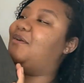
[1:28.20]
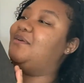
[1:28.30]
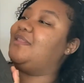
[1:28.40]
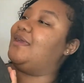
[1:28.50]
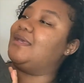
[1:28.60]

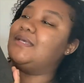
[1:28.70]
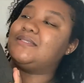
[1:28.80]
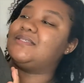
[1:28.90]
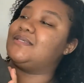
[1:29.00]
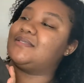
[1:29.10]
like
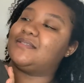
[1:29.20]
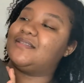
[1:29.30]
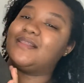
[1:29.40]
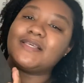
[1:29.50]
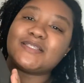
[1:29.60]
it's just
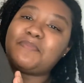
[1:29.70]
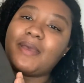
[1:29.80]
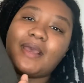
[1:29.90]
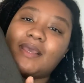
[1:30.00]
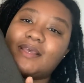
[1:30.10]
this
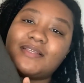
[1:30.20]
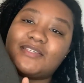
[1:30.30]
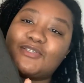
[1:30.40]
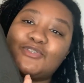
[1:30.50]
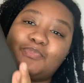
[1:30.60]
bag is
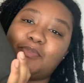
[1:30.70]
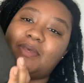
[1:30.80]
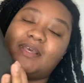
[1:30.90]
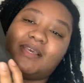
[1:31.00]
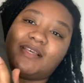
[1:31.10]
just super
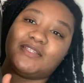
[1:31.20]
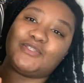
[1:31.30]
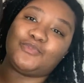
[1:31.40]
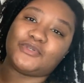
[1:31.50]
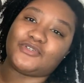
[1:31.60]
big and
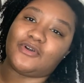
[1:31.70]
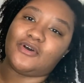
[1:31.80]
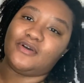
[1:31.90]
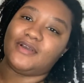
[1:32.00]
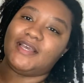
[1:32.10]
super
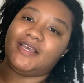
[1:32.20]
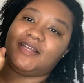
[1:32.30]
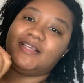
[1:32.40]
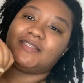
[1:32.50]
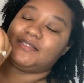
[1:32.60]
strong and
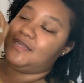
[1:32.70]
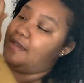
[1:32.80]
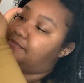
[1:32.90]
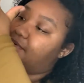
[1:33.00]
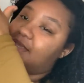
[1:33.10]
it's
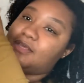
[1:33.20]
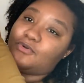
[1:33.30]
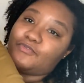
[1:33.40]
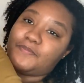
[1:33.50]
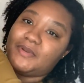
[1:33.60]
not breaking or
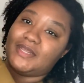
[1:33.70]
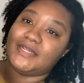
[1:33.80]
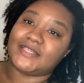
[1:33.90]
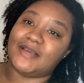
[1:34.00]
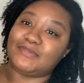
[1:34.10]
ripping
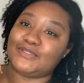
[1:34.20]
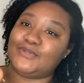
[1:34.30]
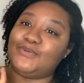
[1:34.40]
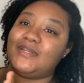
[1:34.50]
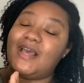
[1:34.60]
anytime
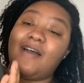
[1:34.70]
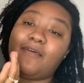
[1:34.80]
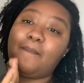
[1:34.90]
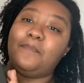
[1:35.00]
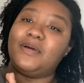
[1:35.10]
soon and I have
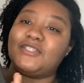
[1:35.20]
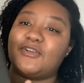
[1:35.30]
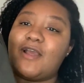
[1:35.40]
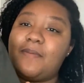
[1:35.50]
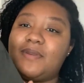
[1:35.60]
a bunch of
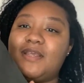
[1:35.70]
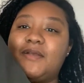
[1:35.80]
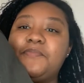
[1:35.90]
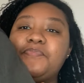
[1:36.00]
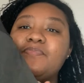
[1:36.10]
crap in here
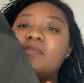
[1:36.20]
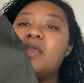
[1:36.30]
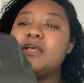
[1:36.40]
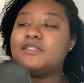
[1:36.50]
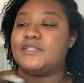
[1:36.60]

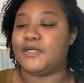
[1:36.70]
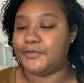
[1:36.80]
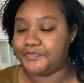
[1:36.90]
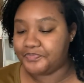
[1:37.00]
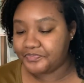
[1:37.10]
so
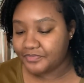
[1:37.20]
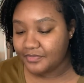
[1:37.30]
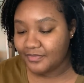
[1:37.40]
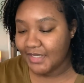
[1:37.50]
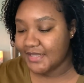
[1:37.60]

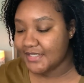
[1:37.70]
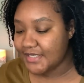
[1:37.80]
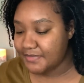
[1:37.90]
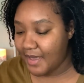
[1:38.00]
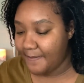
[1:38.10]
this
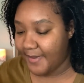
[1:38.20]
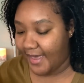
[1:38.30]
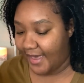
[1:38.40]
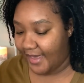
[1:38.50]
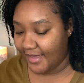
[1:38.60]
is my
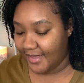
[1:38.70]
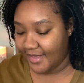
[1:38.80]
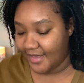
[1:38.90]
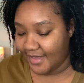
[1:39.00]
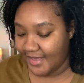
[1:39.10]
bag
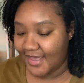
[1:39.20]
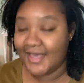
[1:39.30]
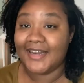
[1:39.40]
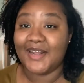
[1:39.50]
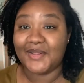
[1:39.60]

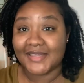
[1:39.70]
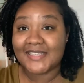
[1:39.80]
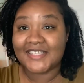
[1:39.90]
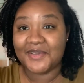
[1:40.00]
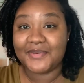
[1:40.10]
now let's
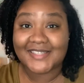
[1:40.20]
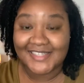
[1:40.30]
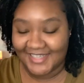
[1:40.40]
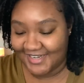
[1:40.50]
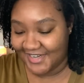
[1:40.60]
see what's
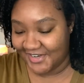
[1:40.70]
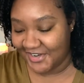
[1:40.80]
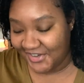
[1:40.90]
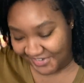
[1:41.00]
in here